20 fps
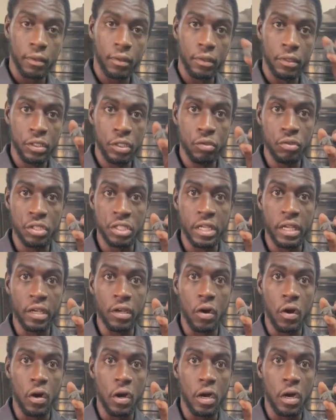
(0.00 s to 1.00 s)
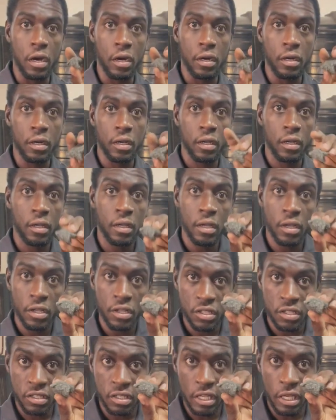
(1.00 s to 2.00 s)
using our
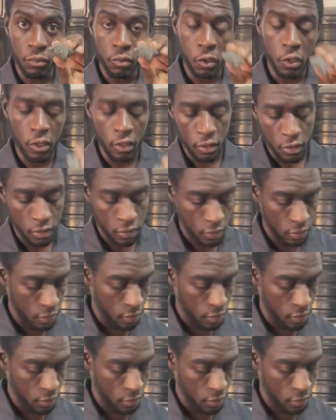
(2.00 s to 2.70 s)
steel wool,